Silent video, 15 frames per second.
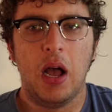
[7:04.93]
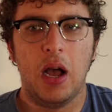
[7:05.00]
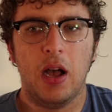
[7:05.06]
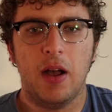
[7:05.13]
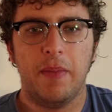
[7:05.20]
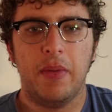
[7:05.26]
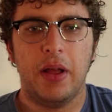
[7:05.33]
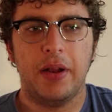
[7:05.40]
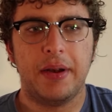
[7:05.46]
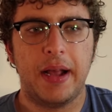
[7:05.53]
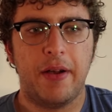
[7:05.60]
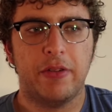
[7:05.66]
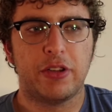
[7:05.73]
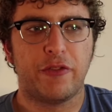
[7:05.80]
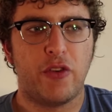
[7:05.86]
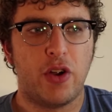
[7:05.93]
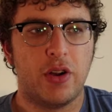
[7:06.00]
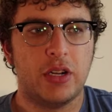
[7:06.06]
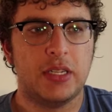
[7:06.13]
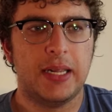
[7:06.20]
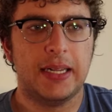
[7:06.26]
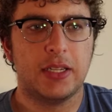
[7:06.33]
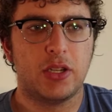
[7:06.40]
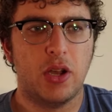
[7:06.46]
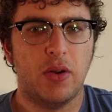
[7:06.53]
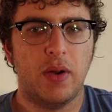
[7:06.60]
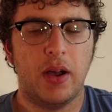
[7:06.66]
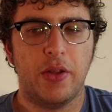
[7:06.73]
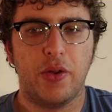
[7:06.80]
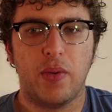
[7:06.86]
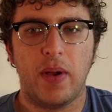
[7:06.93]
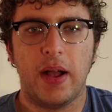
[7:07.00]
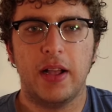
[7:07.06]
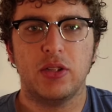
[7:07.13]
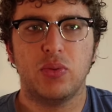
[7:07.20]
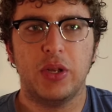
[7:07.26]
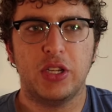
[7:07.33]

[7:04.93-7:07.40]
Um, now, as far as things go, otherwise,